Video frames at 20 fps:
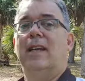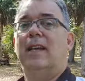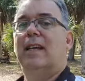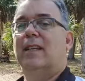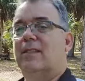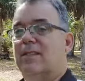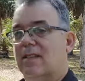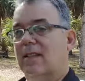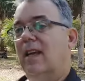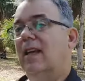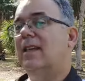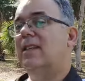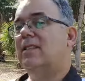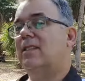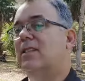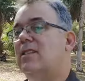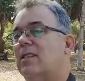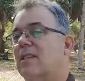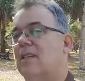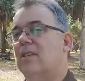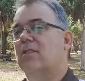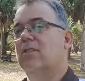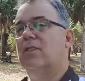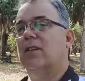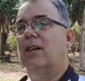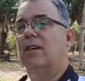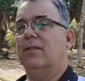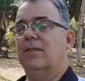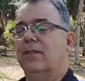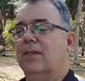It's nice to see
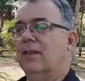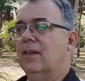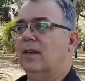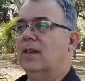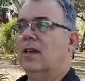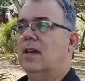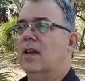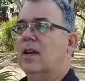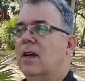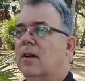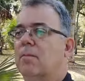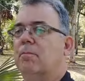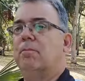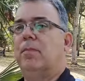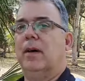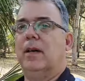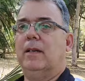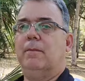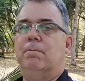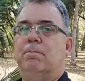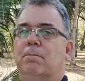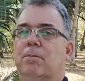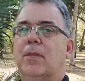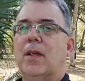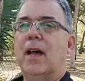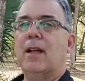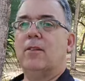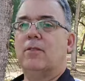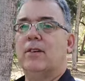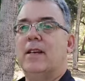yourself, but
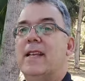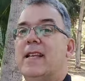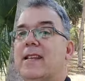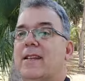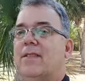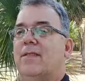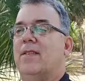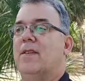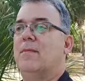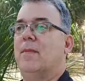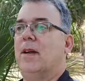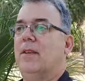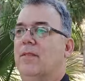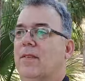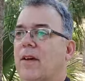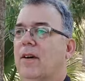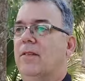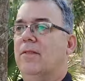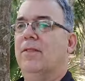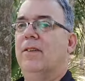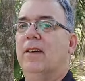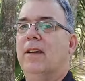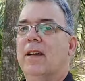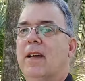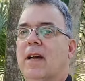I don't need to see myself.